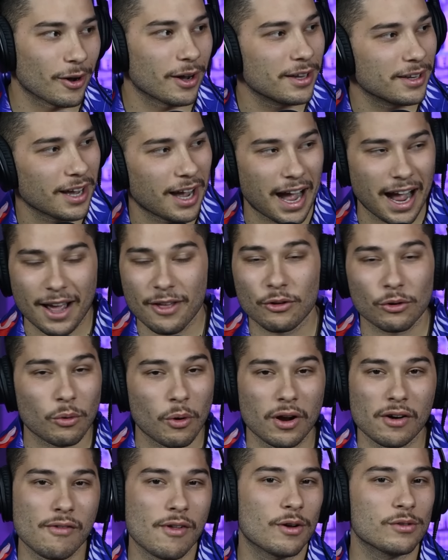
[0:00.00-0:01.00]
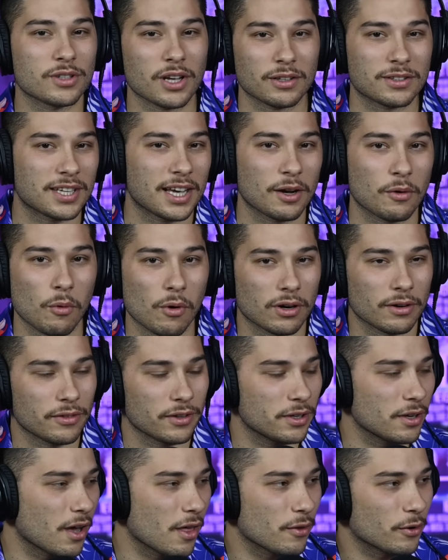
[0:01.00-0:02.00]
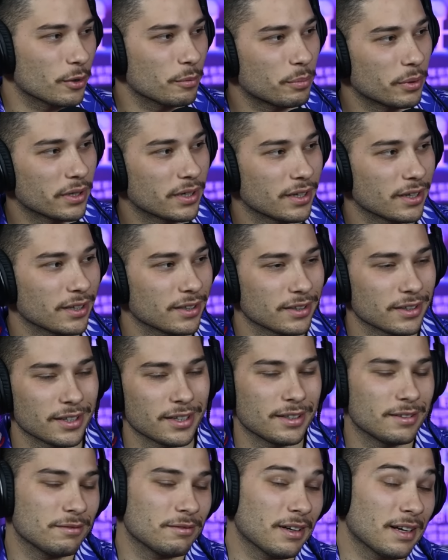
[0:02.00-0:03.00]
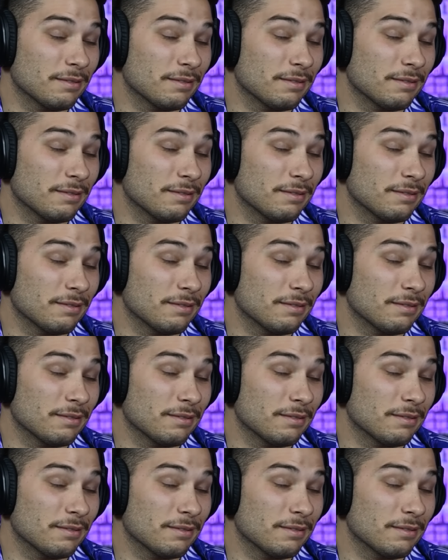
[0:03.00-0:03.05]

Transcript: I, either one of those, I'll take one of the other, but uh, it,